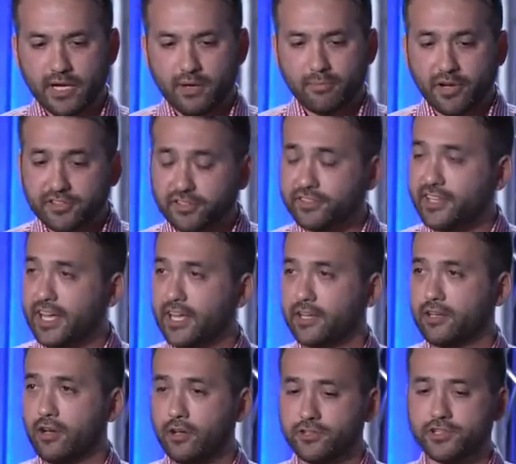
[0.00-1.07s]
Present-day
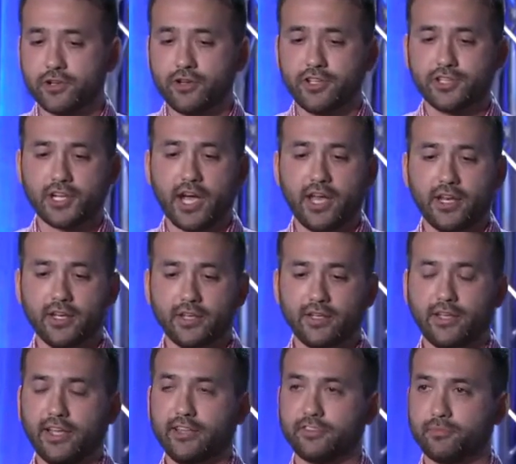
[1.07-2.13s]
culture in China,
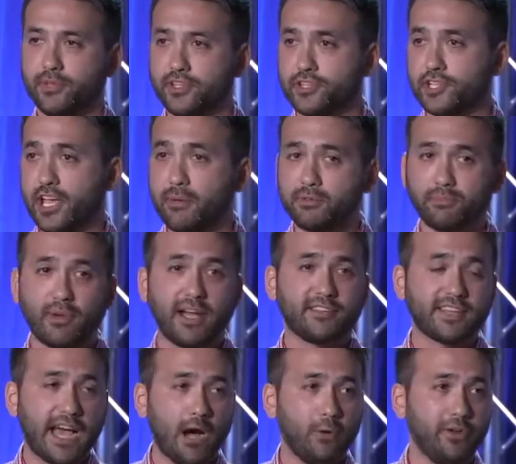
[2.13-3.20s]
it's been shaped by
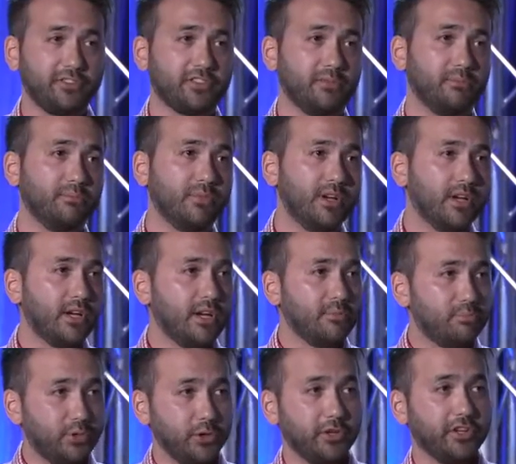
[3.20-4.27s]
Taoism,
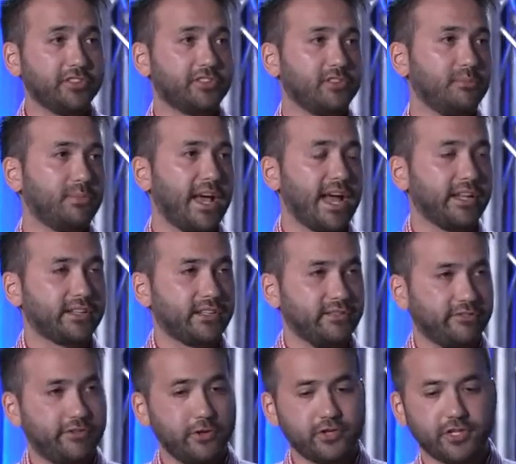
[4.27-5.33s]
Buddhism, and
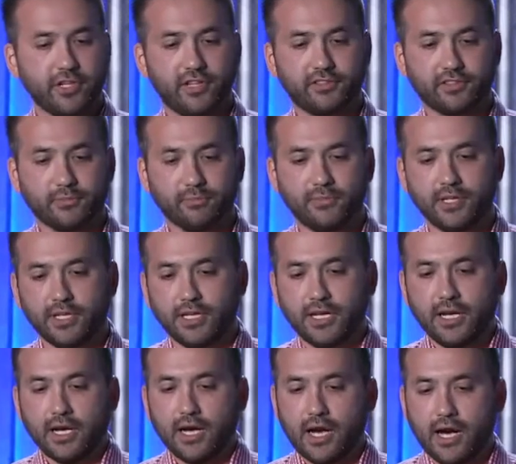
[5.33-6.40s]
Confucianism.
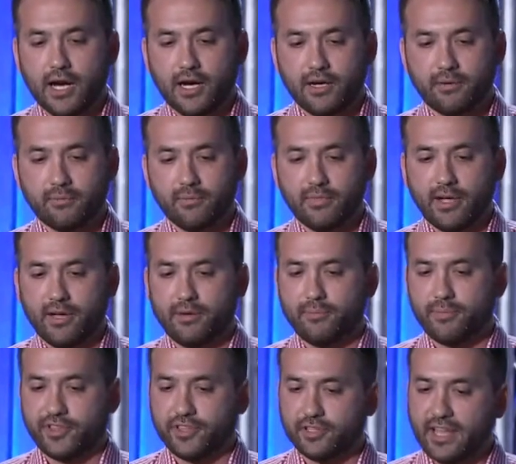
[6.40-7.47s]

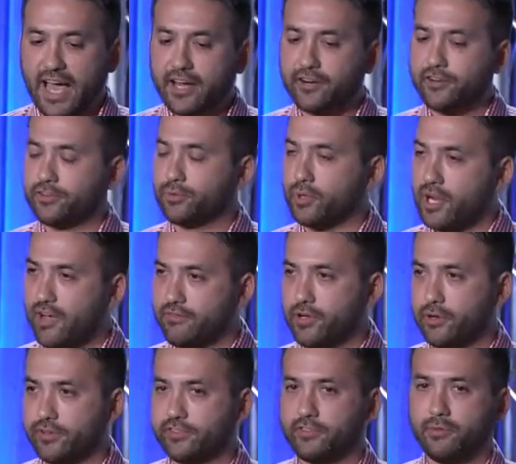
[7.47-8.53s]
But the latter is what I've
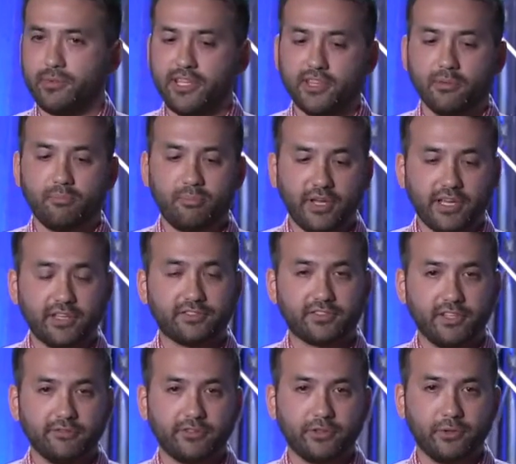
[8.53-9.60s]
noticed to be the biggest
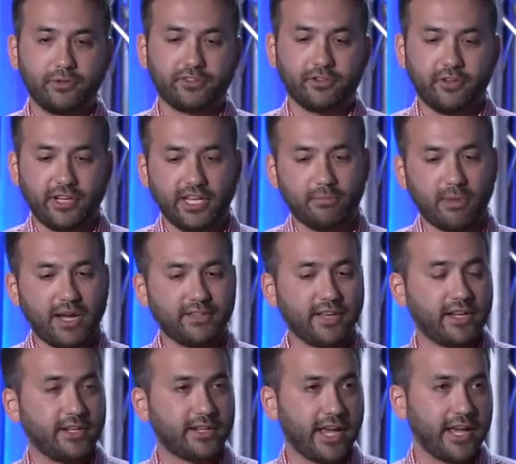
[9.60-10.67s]
influencer in my
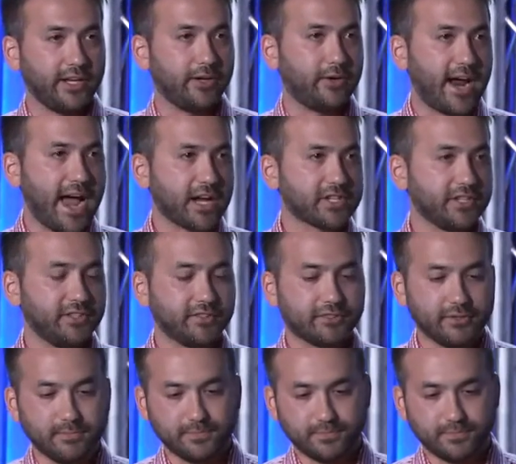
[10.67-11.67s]
day-to-day interactions.